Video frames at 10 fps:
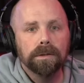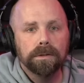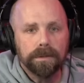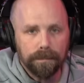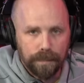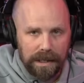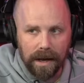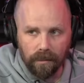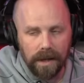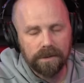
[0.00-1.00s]
to be
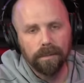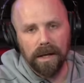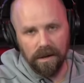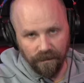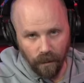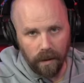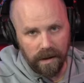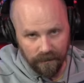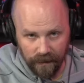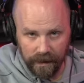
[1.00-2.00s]
at WrestleMania 40
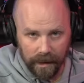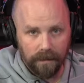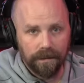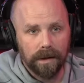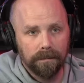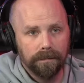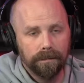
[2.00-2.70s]
in Philadelphia.